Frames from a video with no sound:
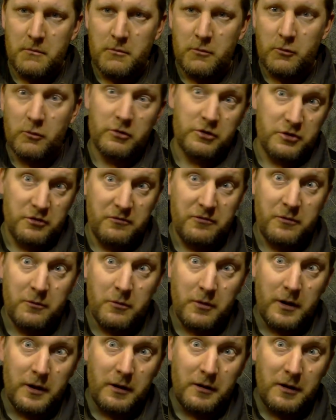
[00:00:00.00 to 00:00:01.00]
or
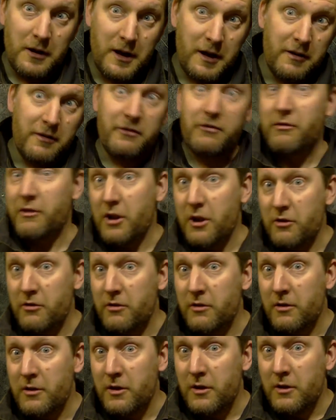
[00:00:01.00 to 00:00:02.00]
240 and a
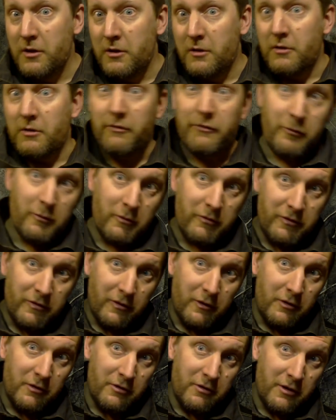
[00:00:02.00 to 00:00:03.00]
300 and a
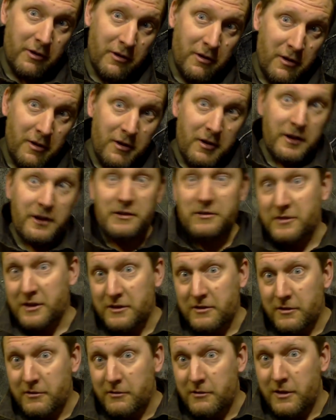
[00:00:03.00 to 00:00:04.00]
400 and a
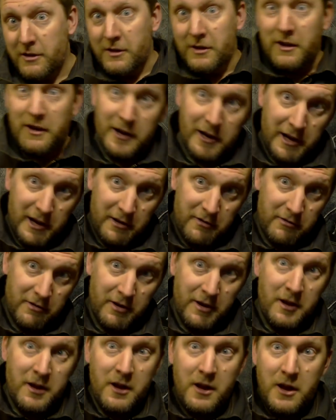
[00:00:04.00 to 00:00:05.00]
600 and an 800,